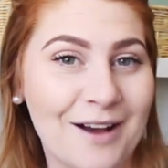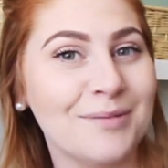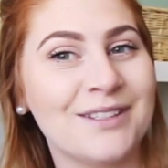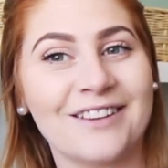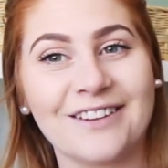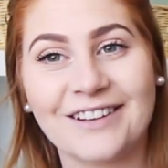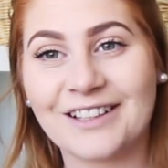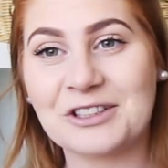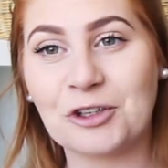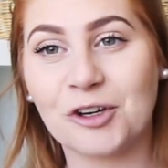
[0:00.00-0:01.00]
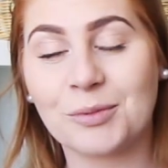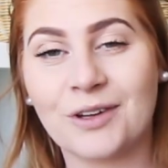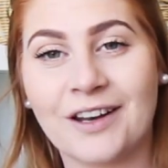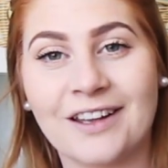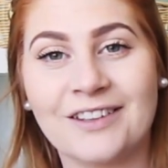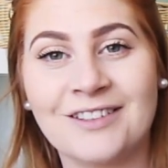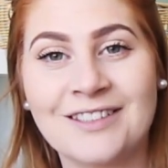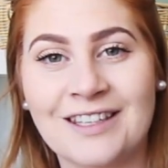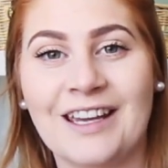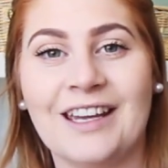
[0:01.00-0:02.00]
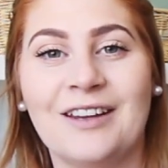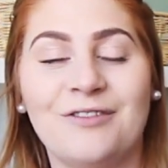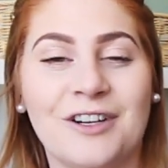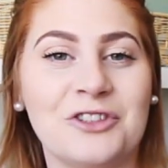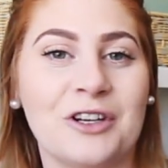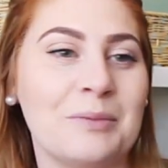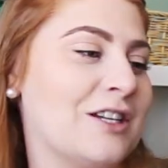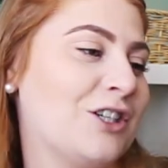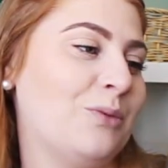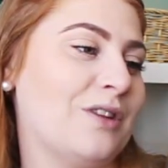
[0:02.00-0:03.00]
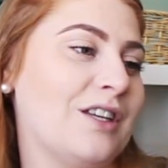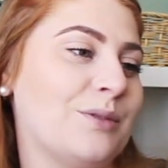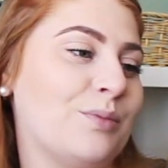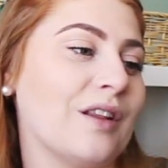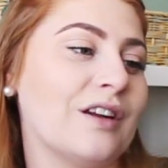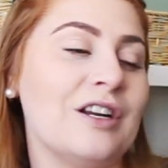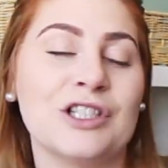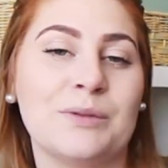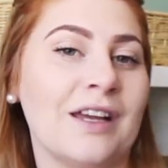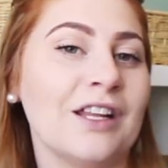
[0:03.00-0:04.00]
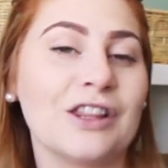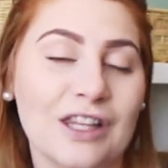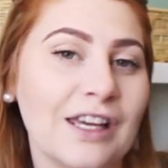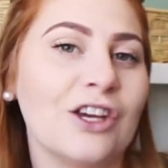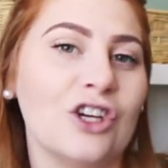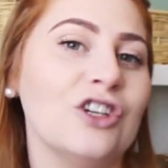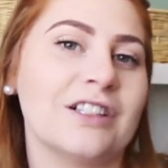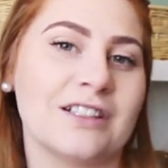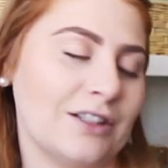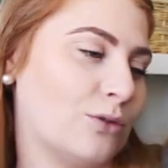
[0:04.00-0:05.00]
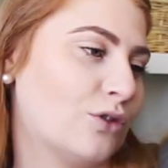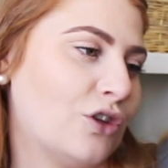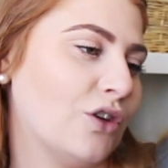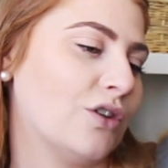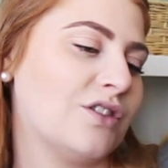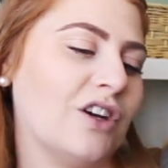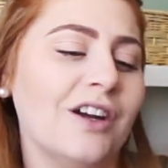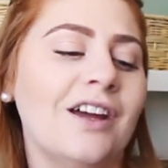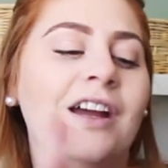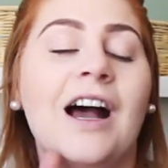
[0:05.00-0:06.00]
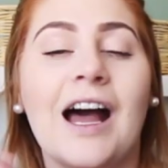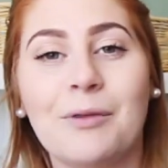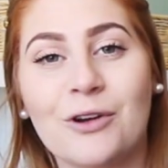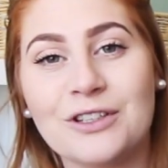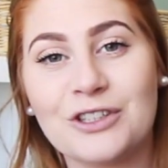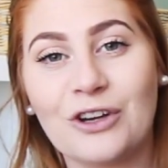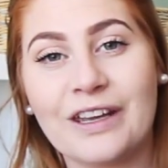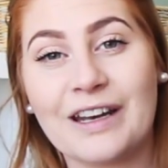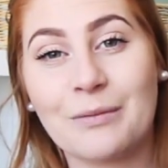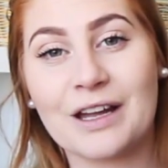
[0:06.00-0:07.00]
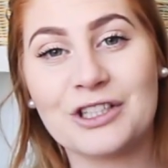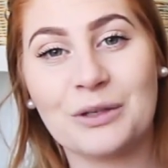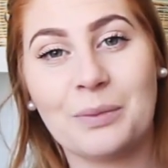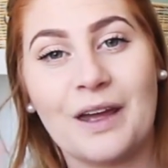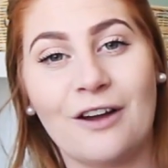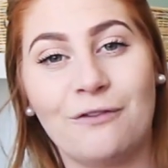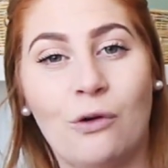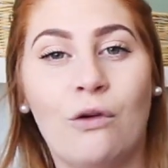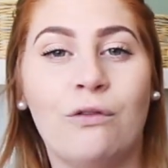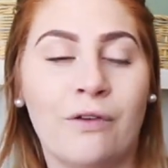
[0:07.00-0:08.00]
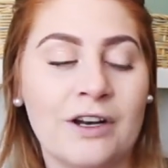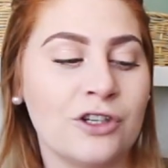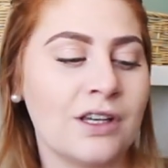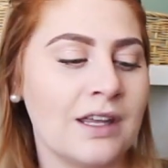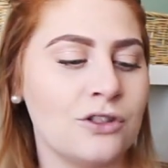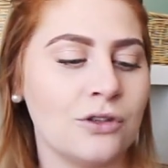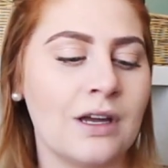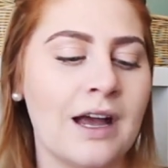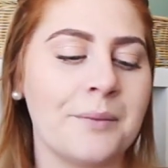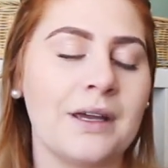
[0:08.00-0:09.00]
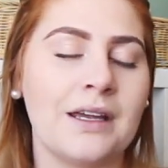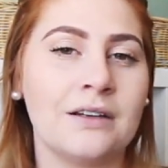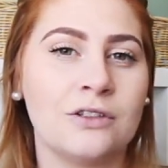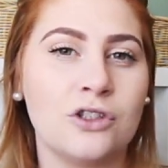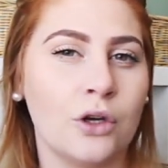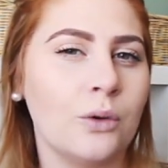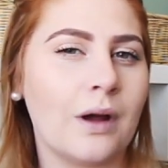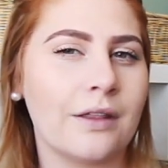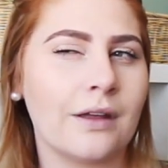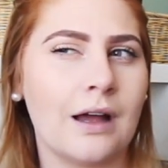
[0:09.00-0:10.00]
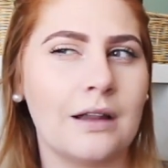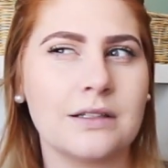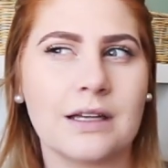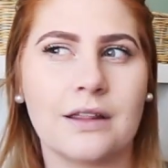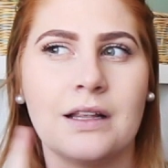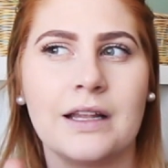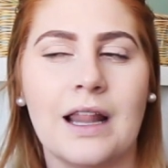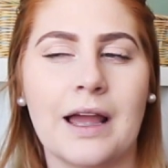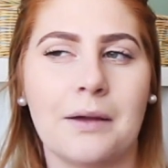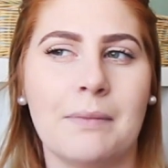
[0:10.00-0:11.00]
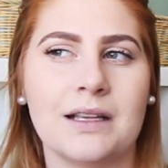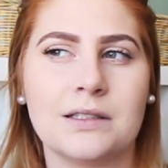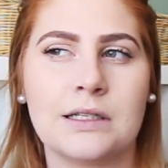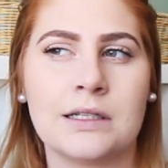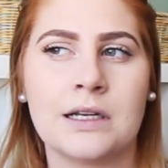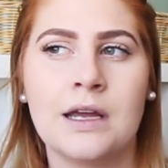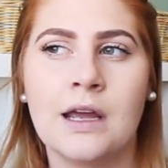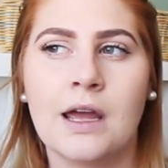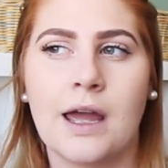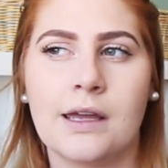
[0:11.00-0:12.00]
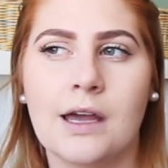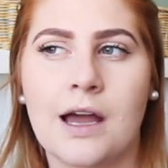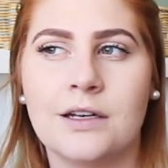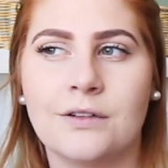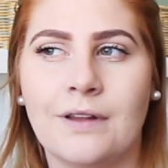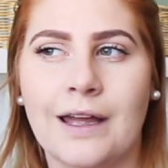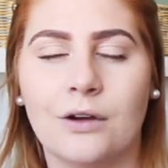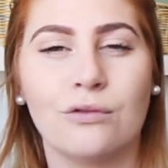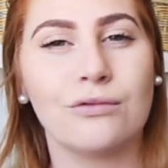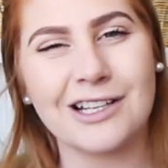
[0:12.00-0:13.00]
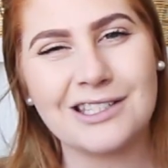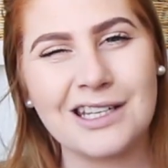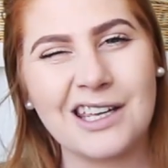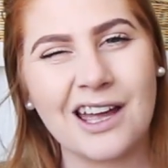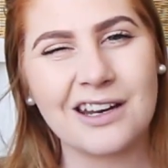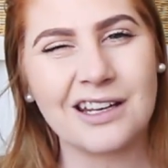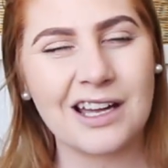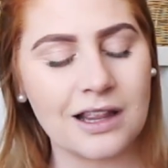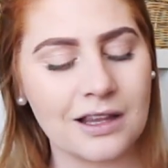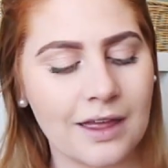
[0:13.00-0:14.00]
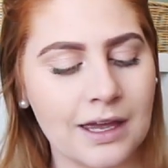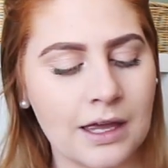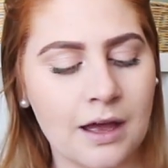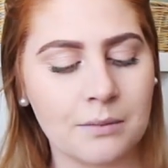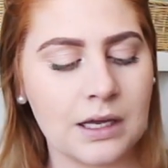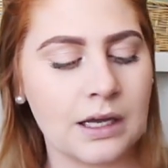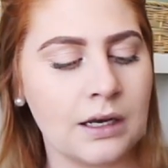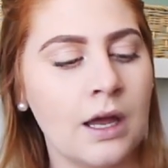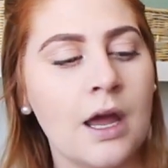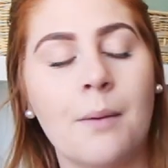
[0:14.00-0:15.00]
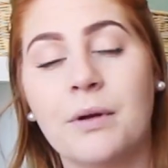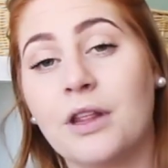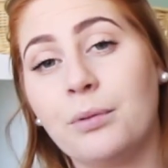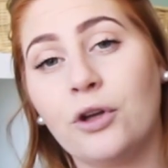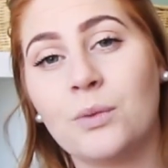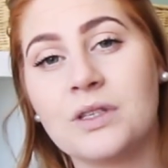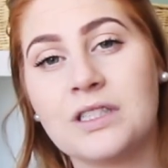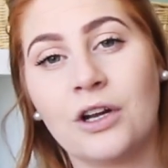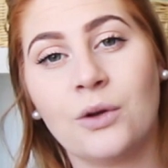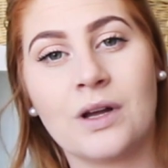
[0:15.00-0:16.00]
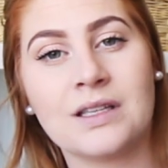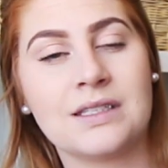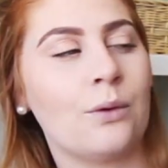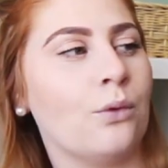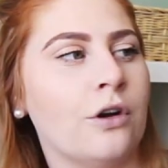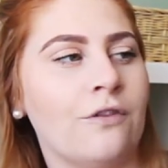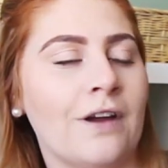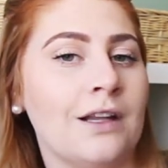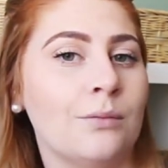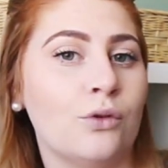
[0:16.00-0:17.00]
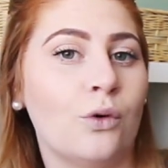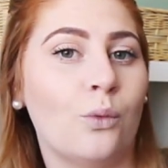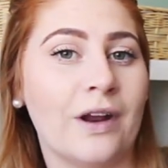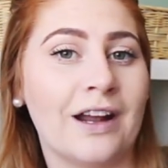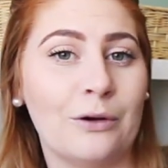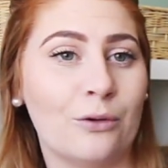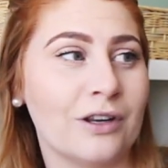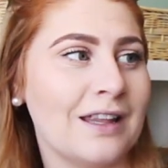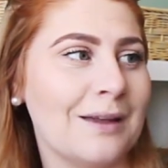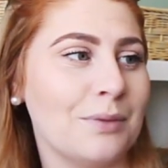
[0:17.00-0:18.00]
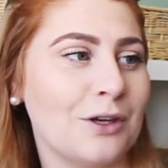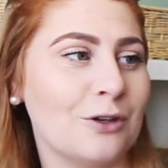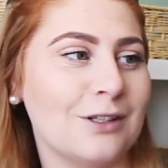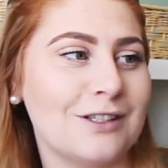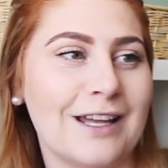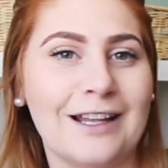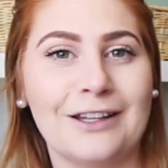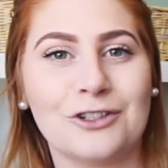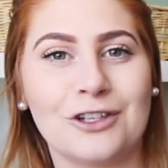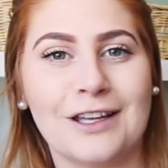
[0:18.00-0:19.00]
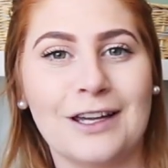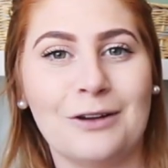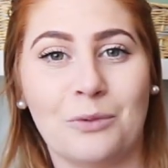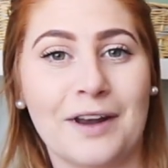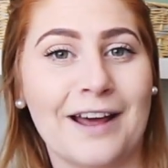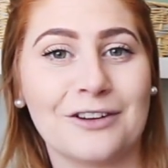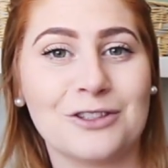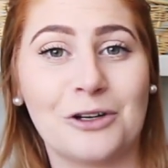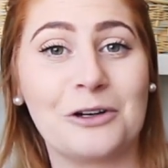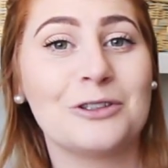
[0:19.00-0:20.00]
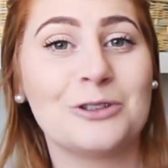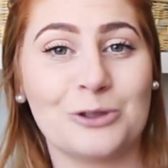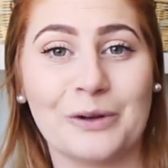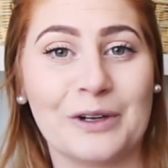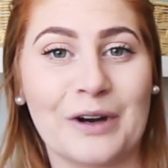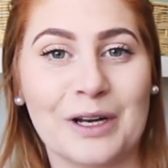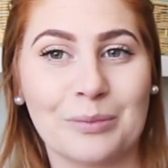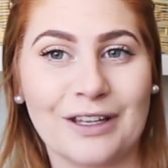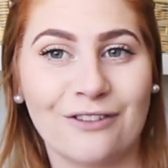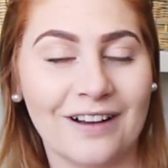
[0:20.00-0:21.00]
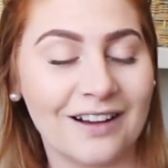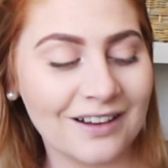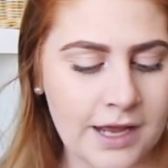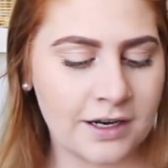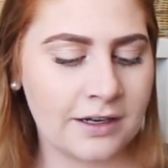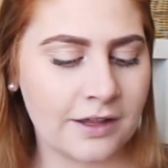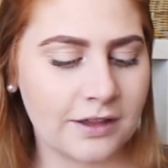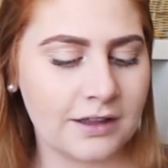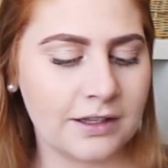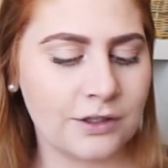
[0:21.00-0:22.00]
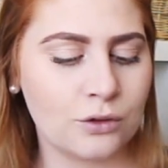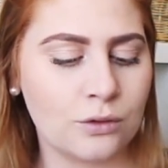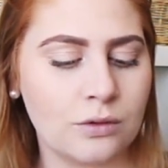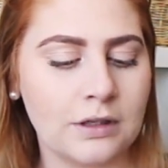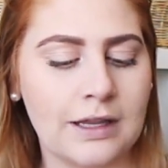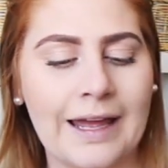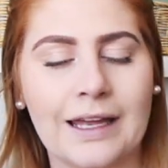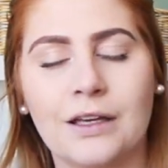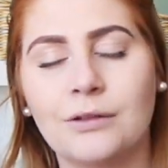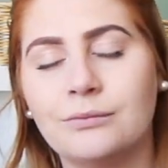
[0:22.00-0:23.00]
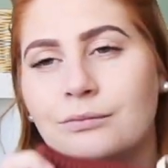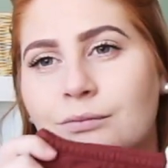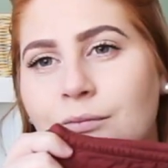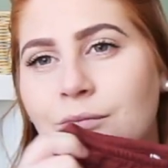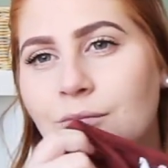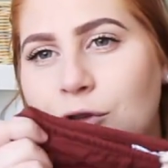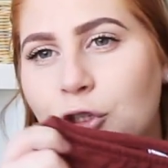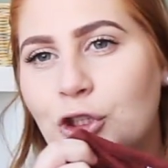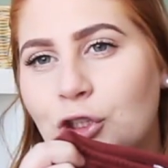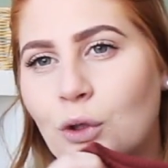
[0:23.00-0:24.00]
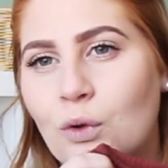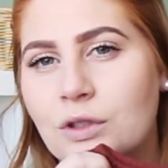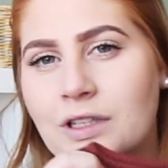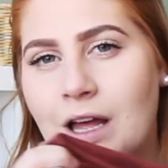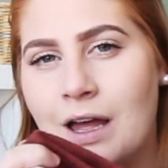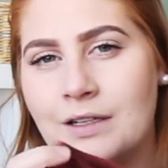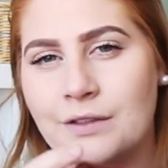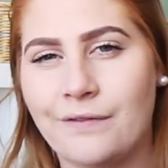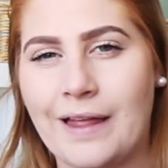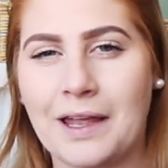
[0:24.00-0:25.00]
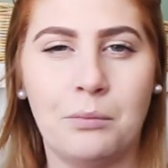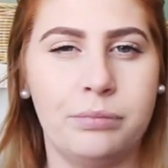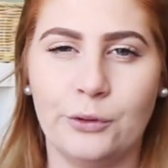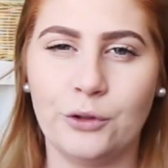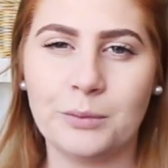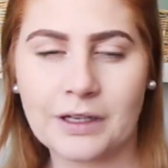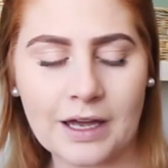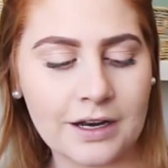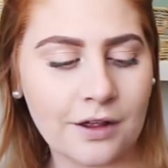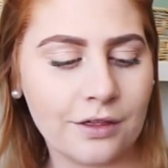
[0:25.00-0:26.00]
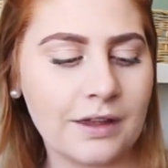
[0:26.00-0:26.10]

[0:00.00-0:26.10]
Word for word: absolutely adorable and I could see Frederick matching with his brother and just being the cutest little two. So I'm going to go get a matching pair for Frederick. They do come in two other colours. I think they're like mustard and kind of like a rusty kind of colour they come in. But the oh, blue was the only ones that were available when I ordered them because they literally went out of stock so incredibly fast. And another little like short kind of like bloomer kind of